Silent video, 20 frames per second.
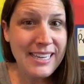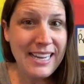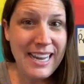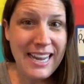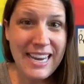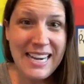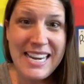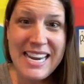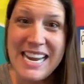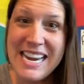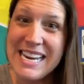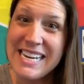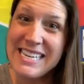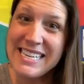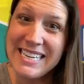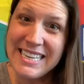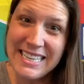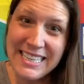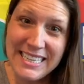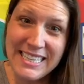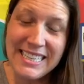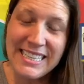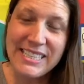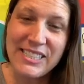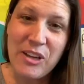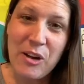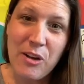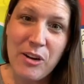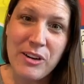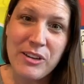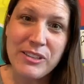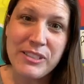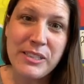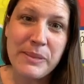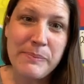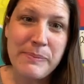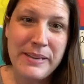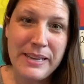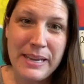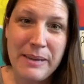and he needed his art to
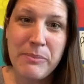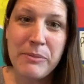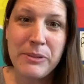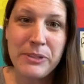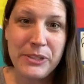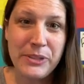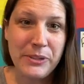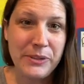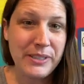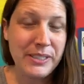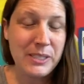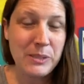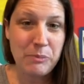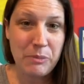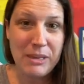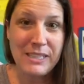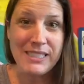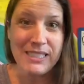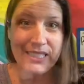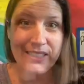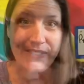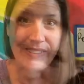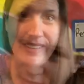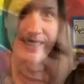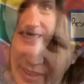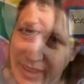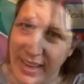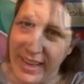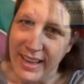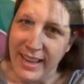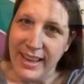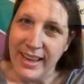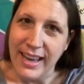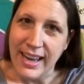be able to express his feelings.